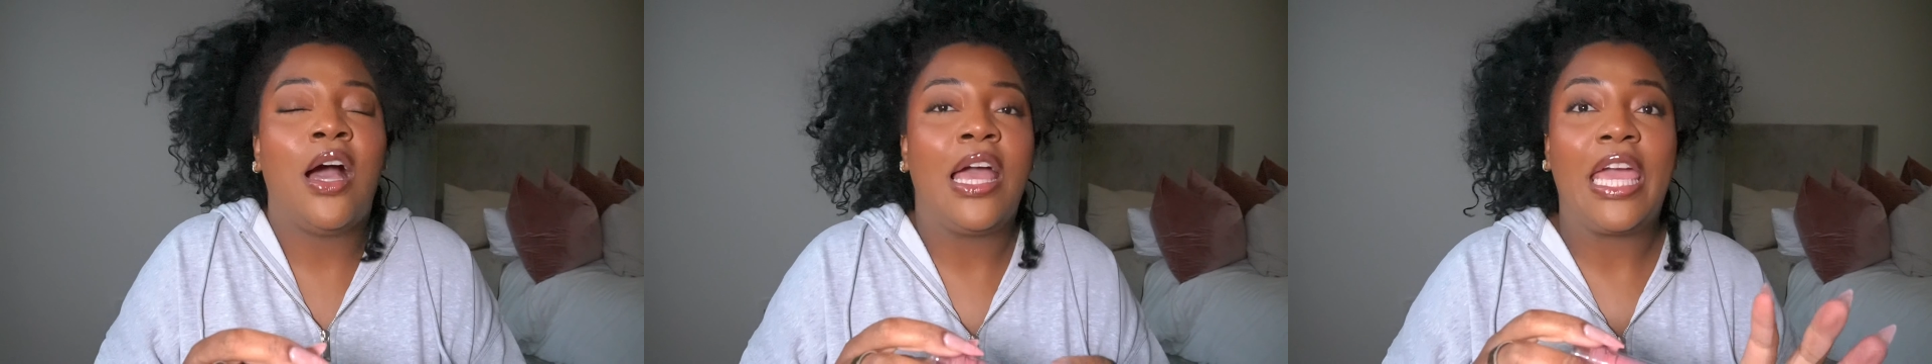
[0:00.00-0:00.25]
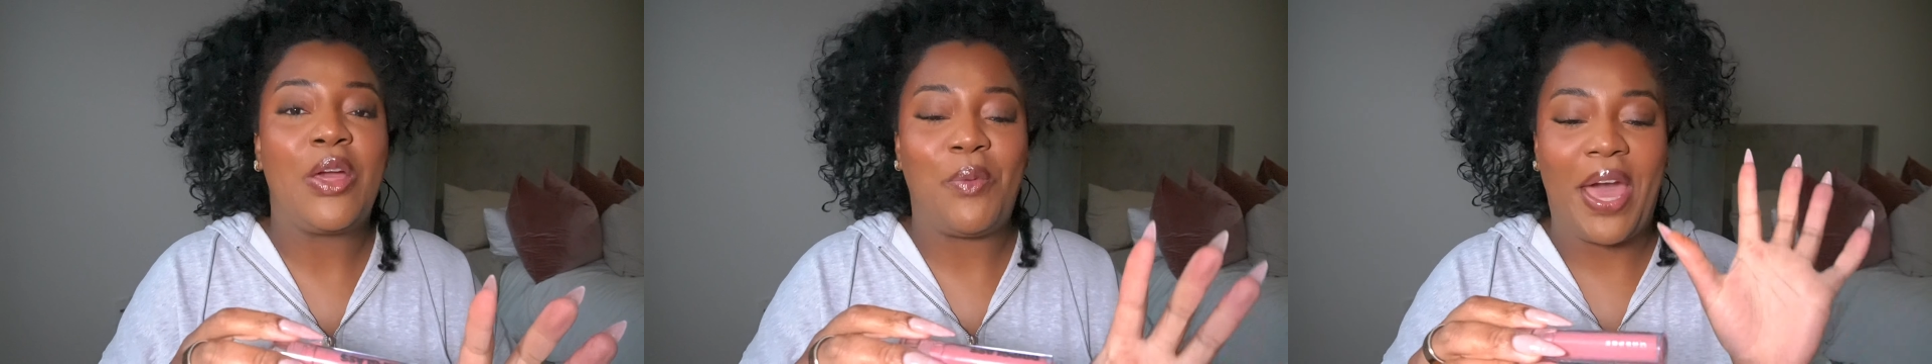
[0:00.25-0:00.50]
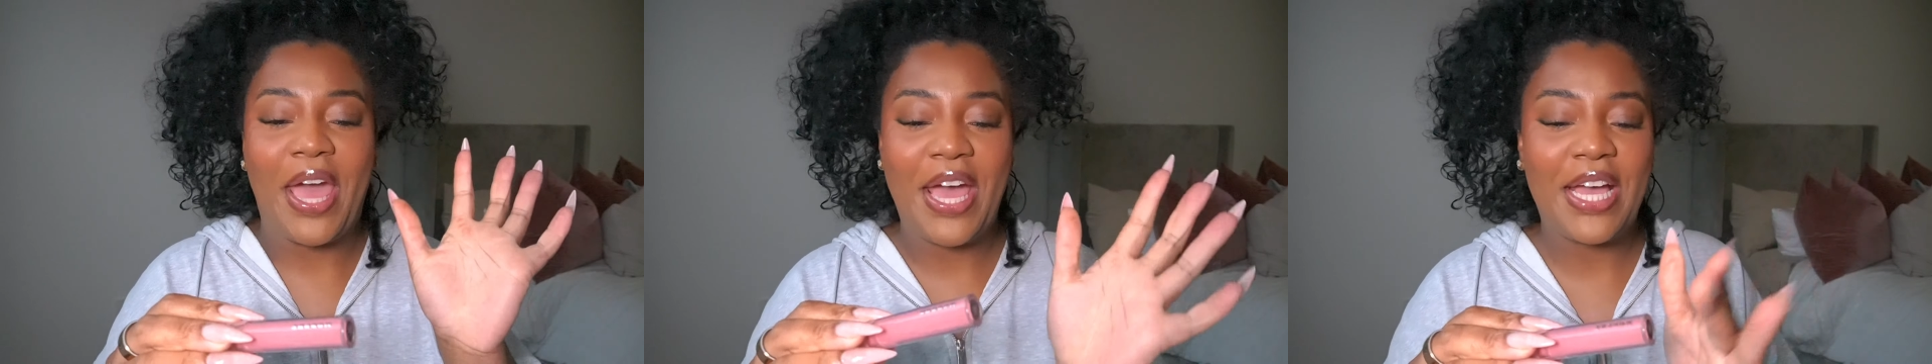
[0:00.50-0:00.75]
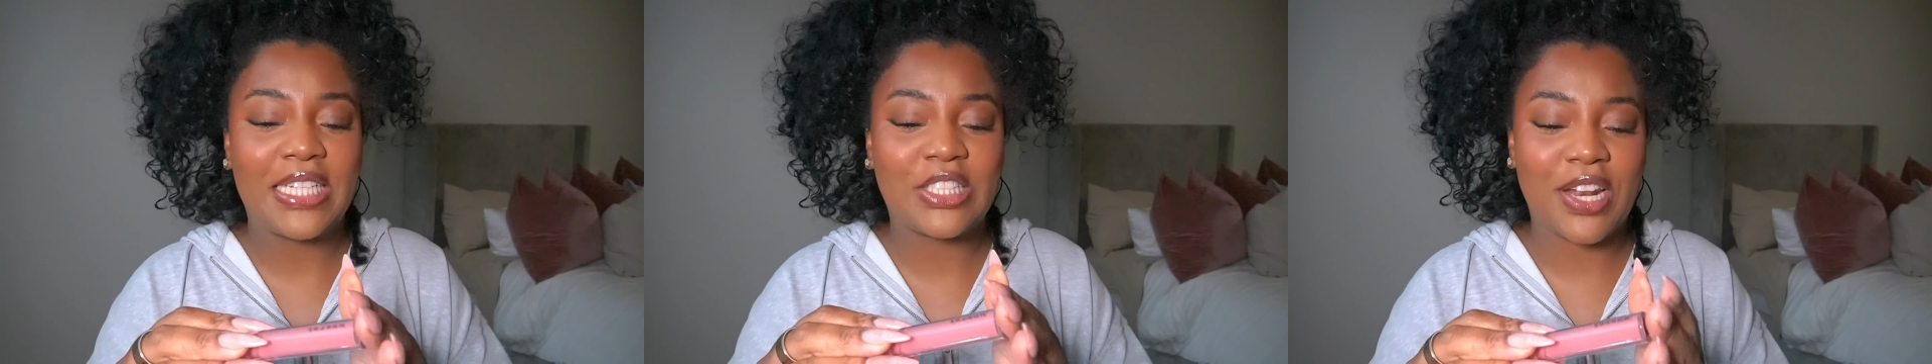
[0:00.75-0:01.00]
Anyway,
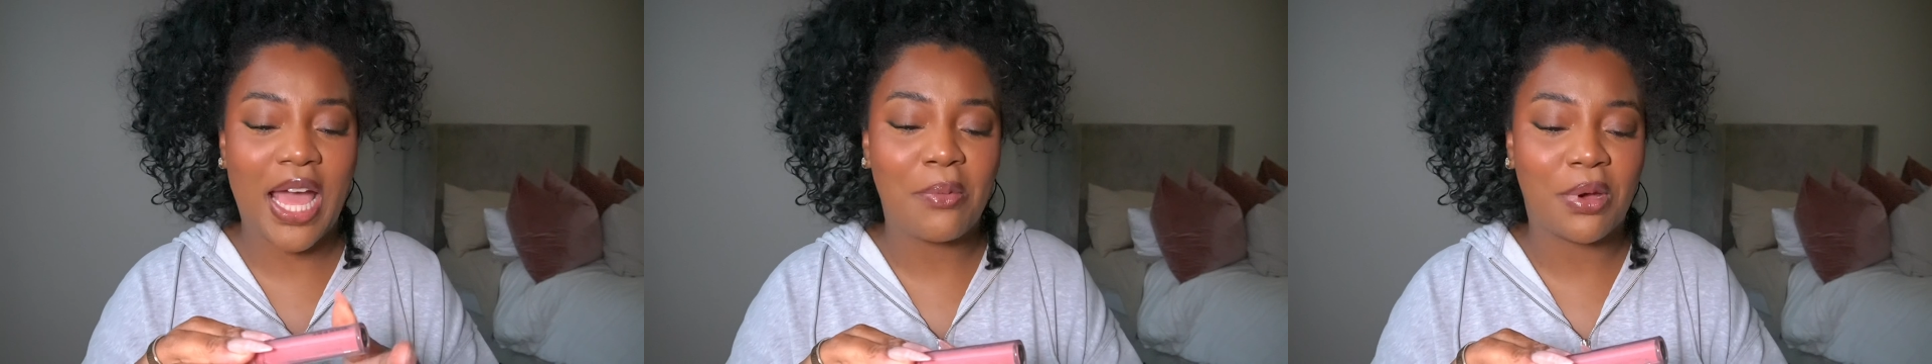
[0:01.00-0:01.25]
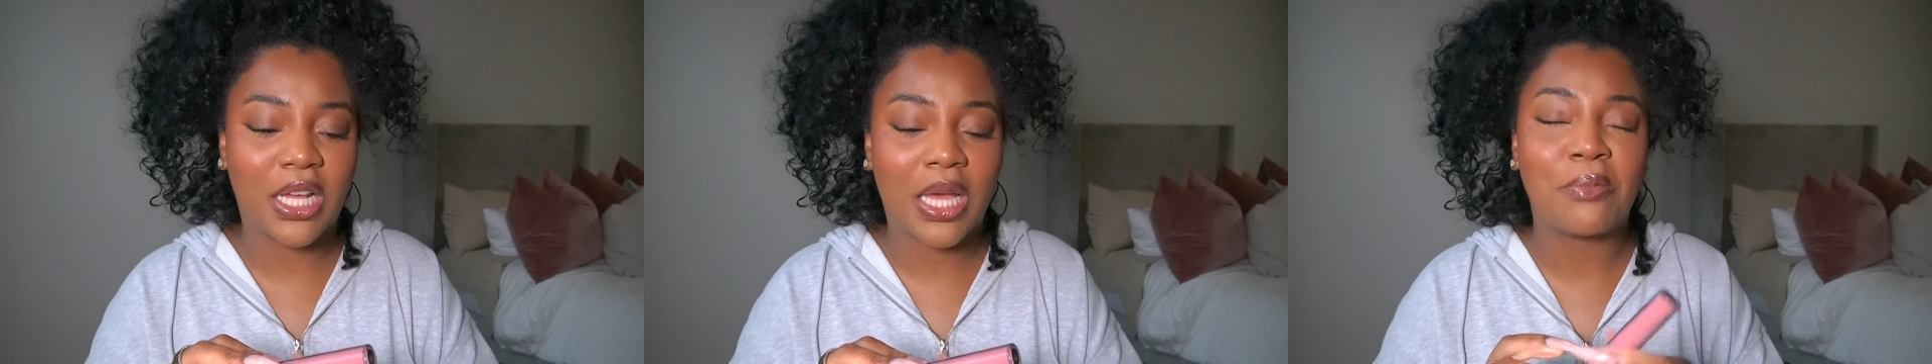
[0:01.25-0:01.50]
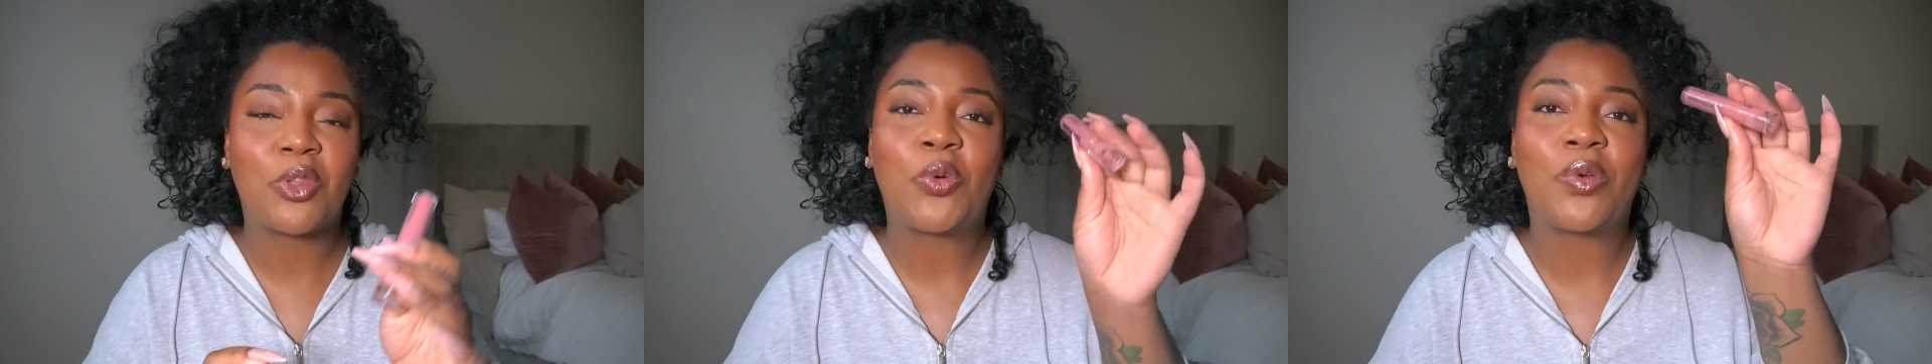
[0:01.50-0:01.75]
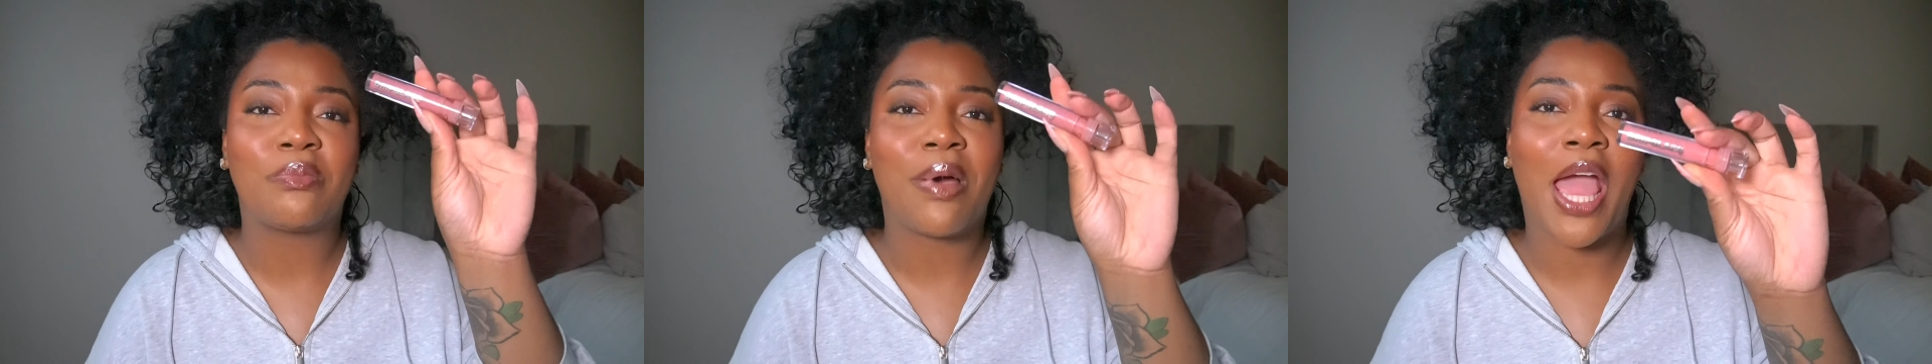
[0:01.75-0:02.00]
so now I'm gonna come through
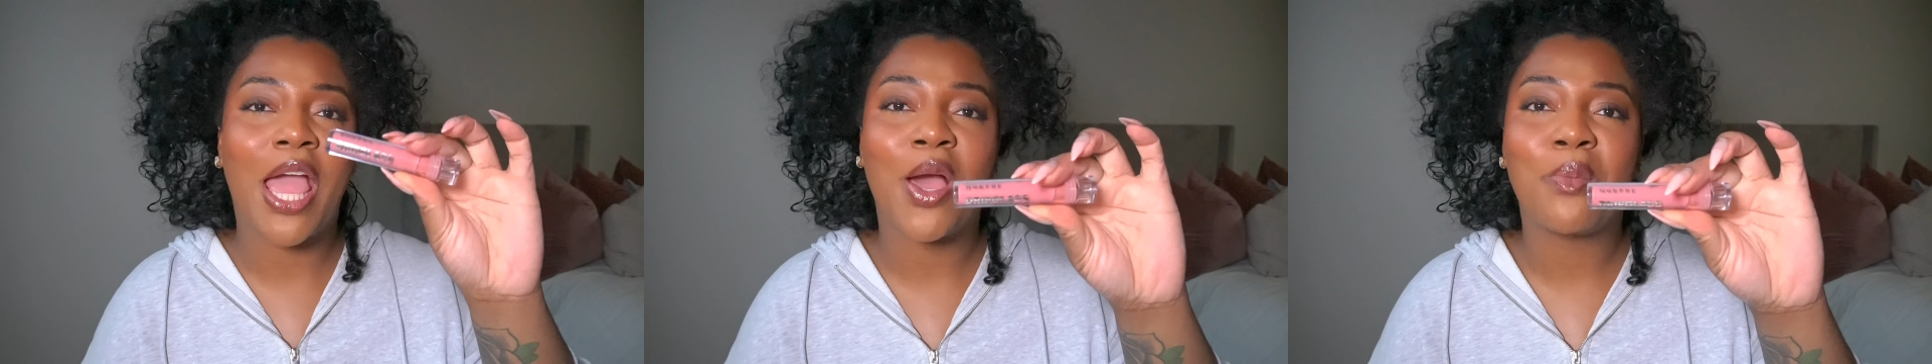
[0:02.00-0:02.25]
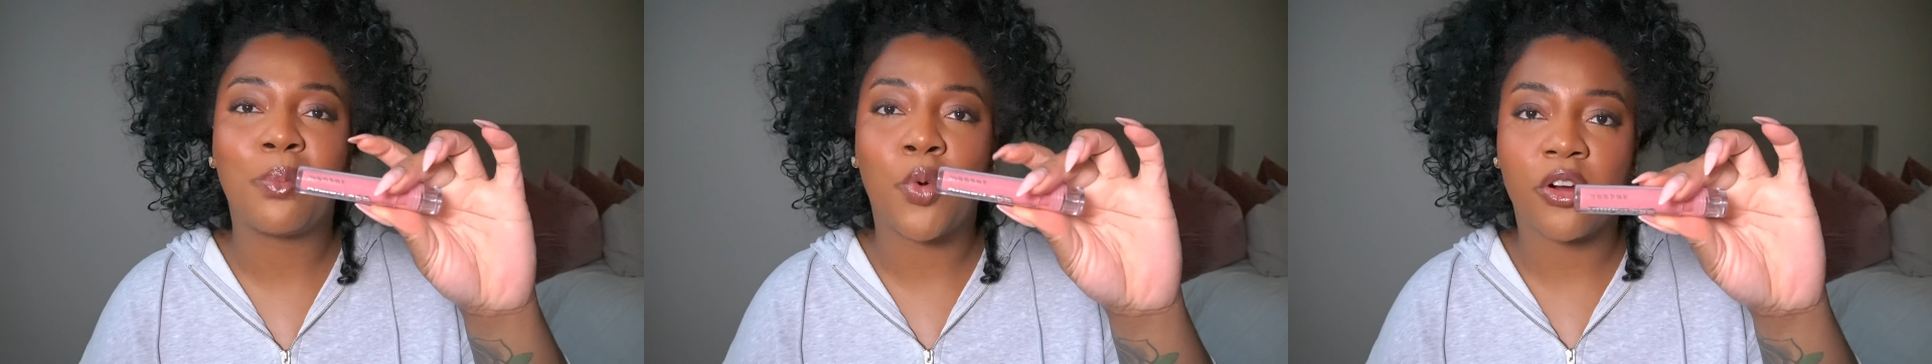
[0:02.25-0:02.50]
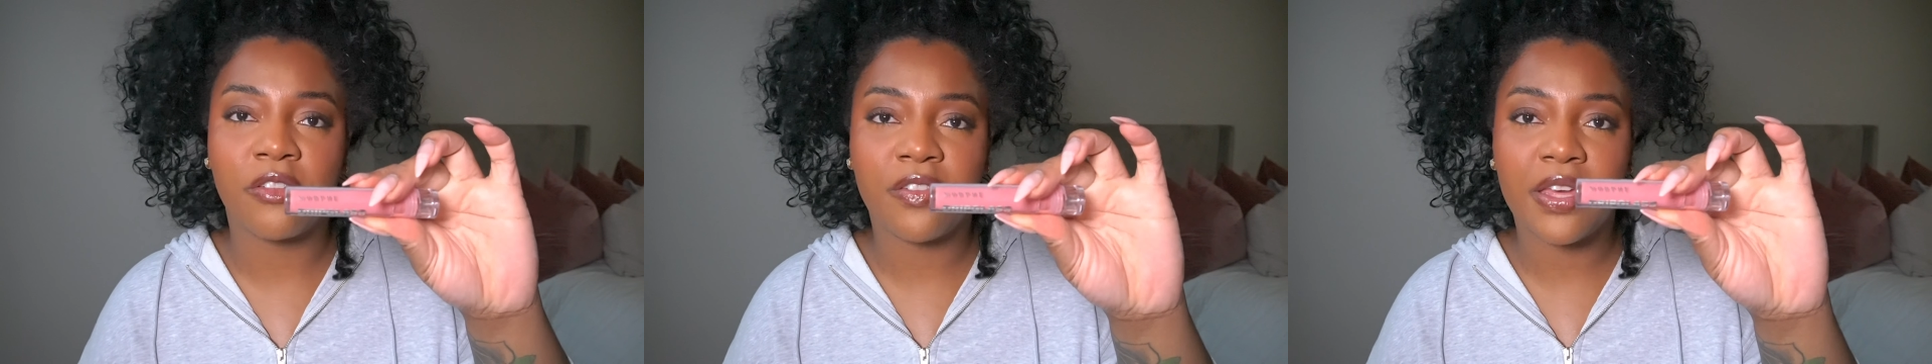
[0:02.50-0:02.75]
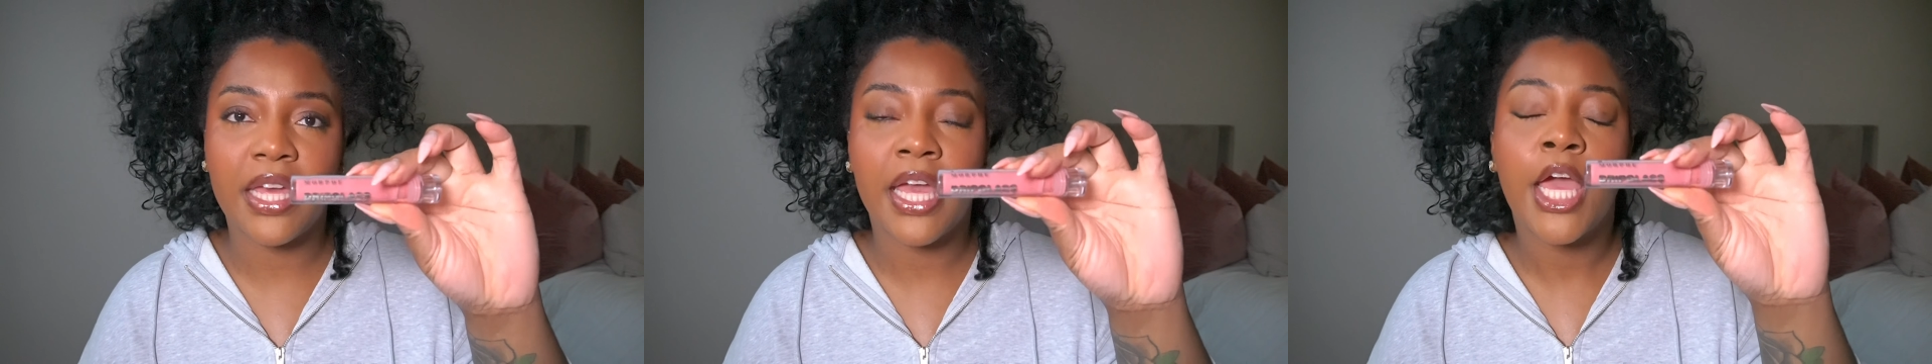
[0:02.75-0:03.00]
with my
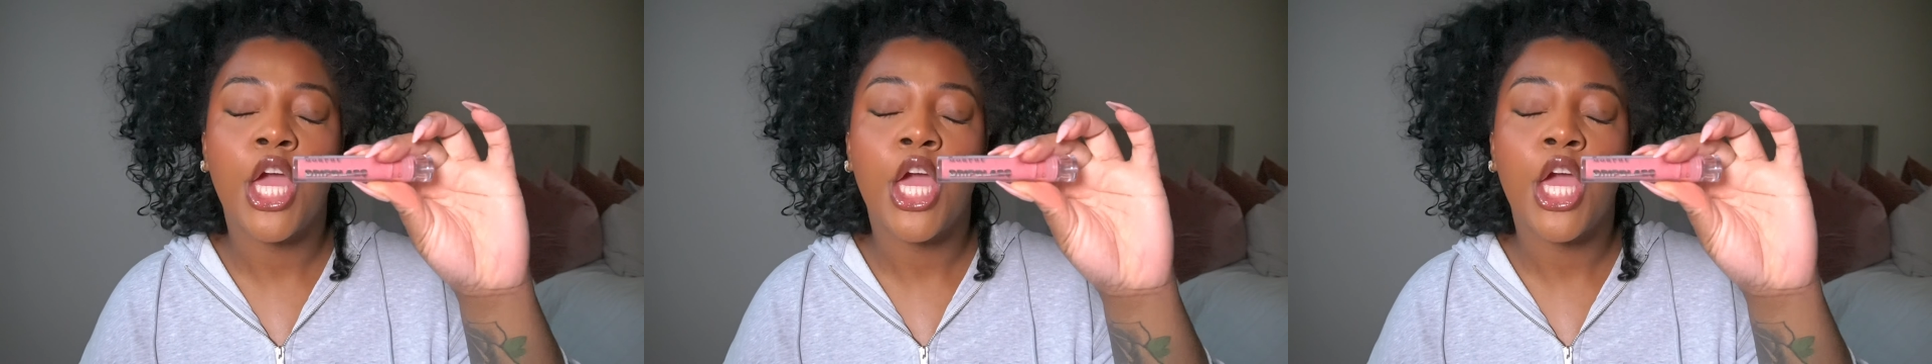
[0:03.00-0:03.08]
Morphe